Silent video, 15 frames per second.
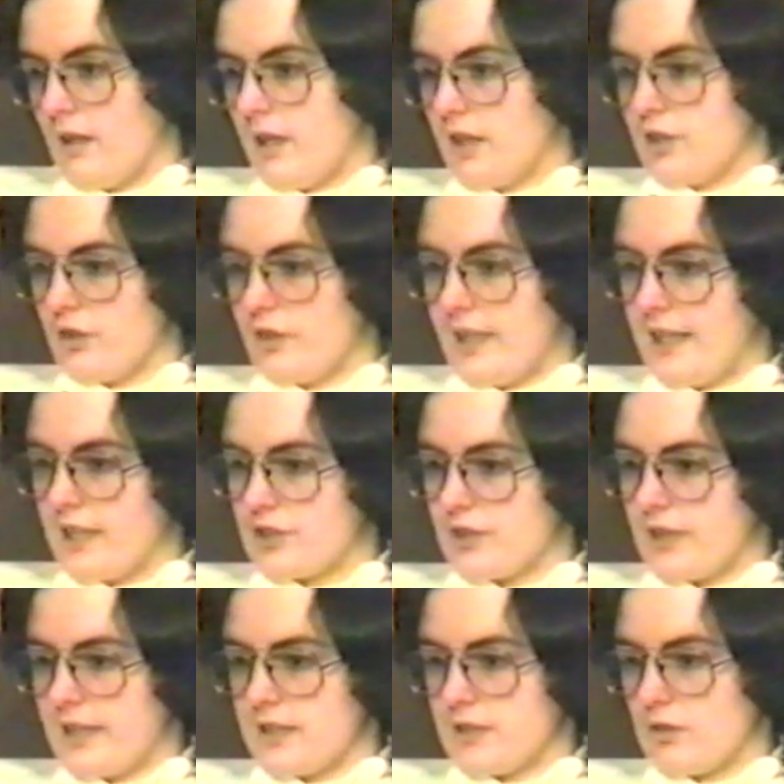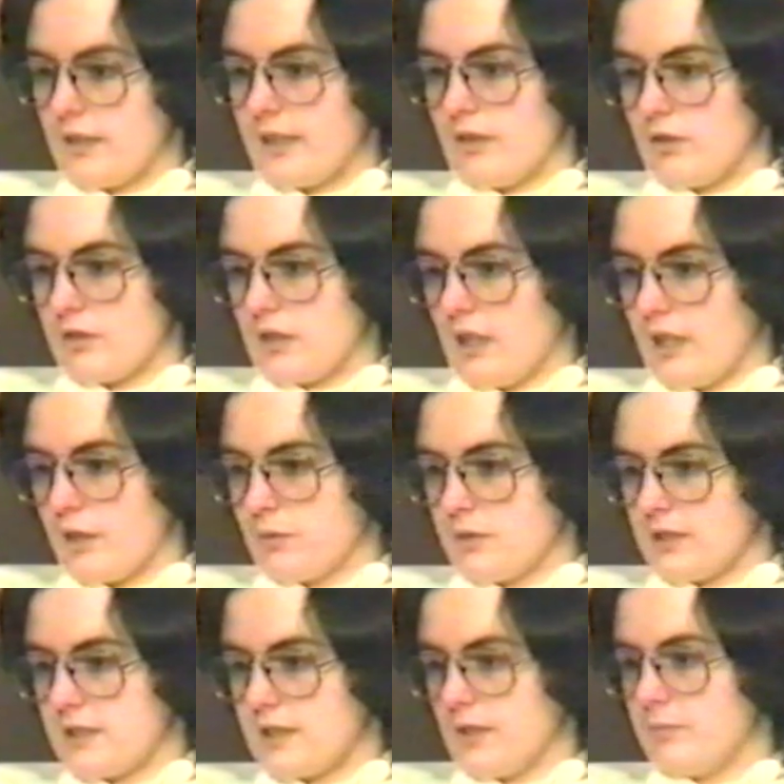And on the x rays, all it looked like
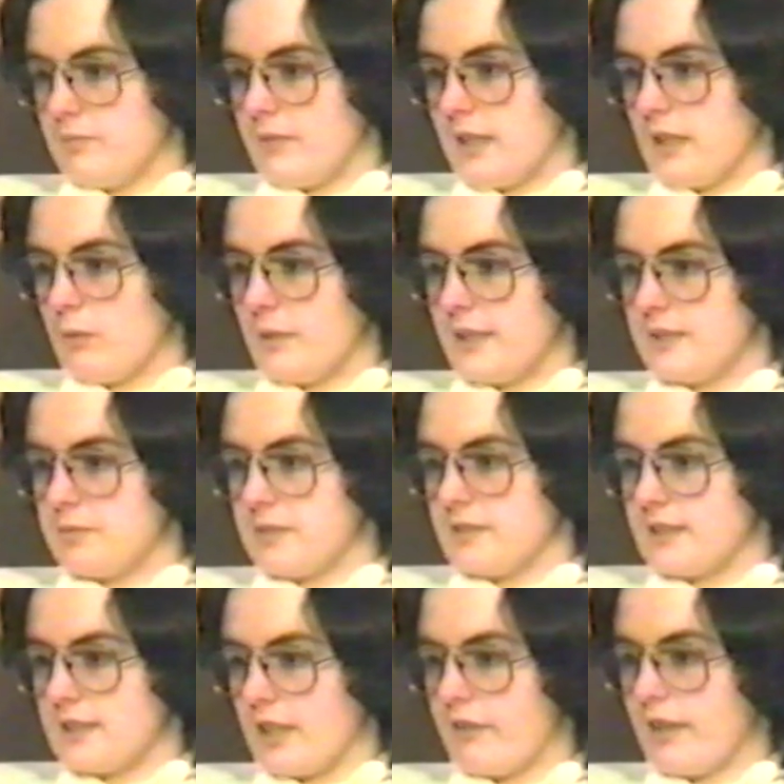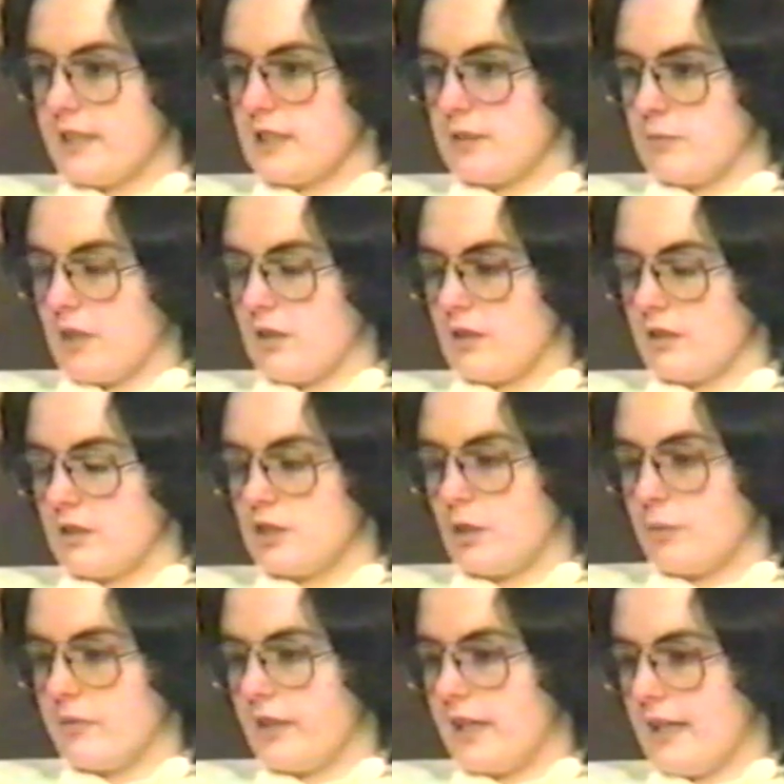was um, little wisps of cigarette smoke on the
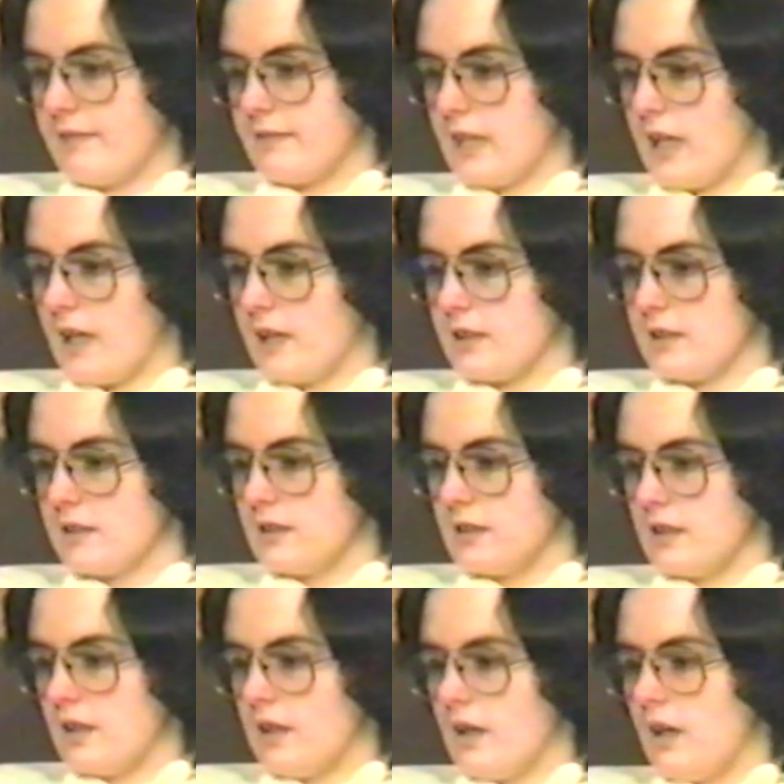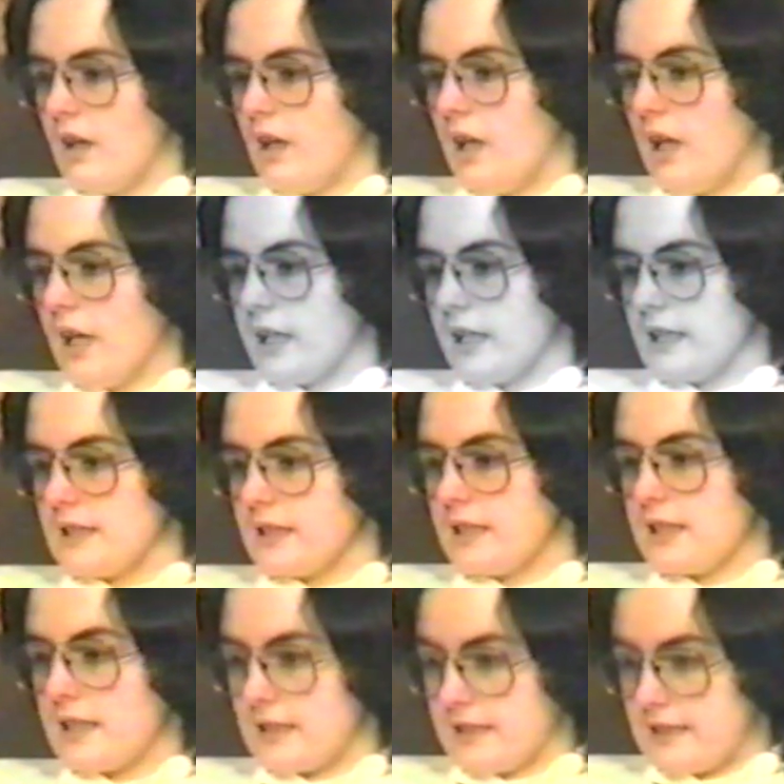top of the left lung. And they said
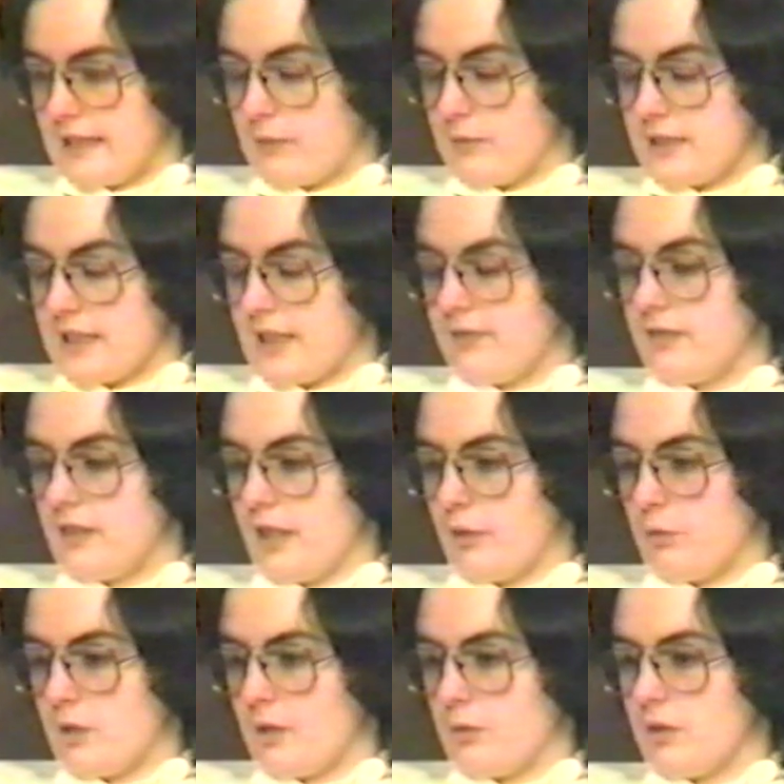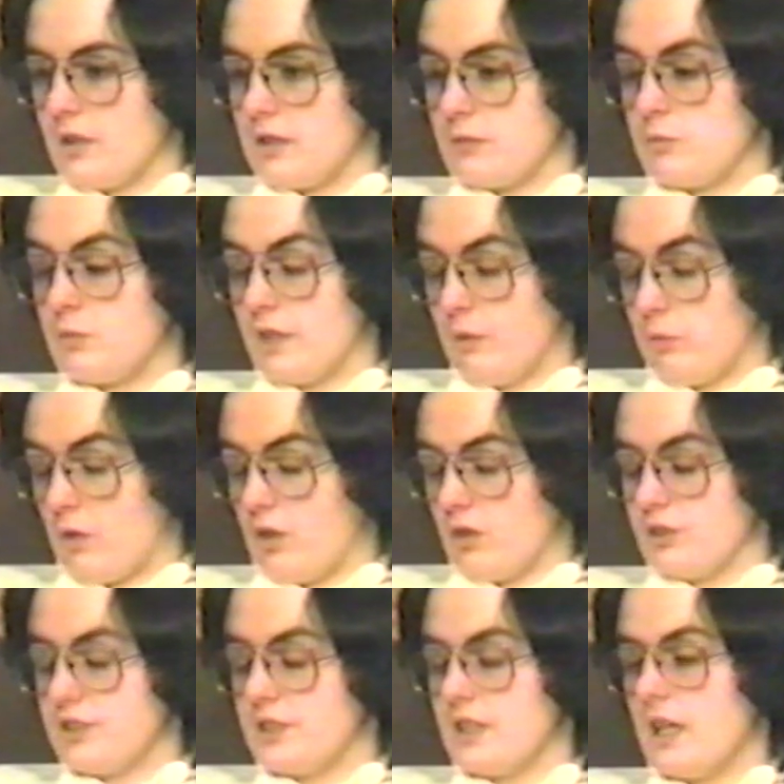that that was definitely what it
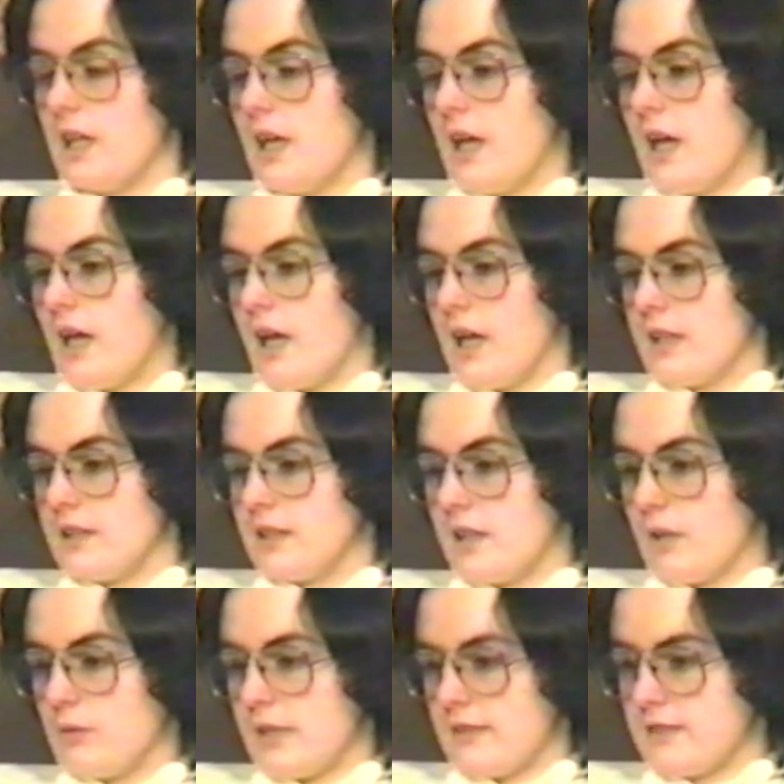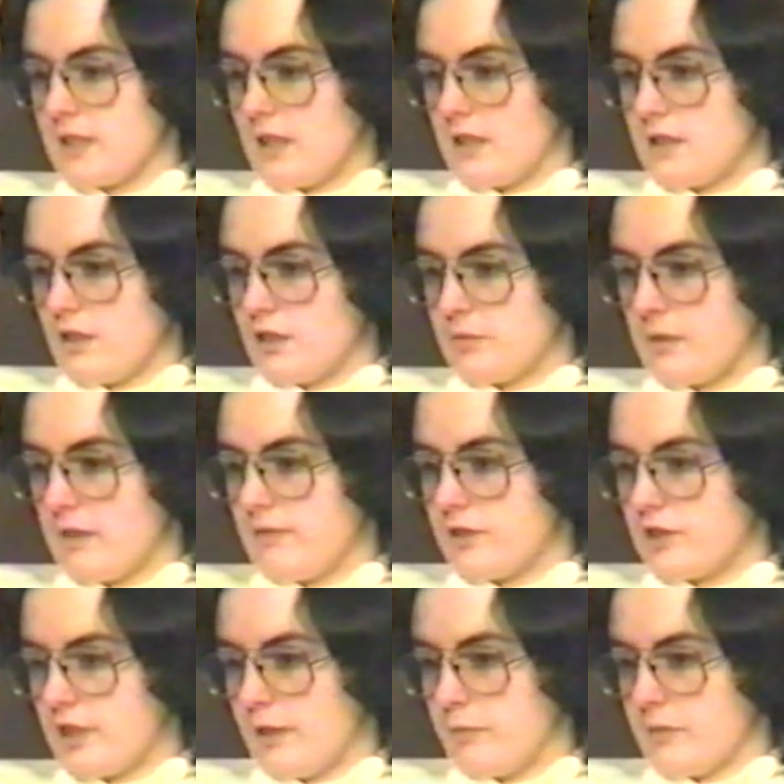was and that I would have to go into hospital for
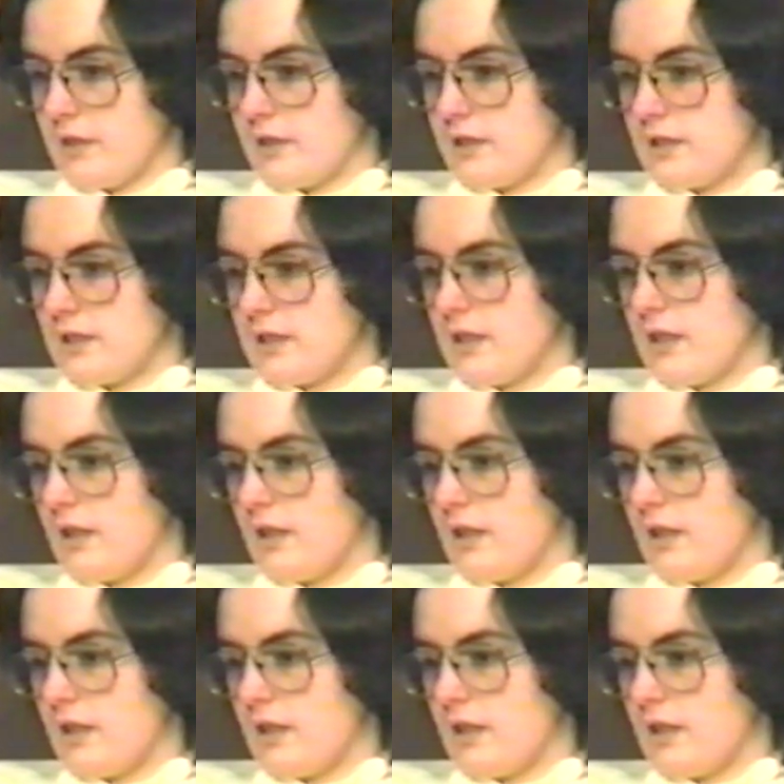treatment,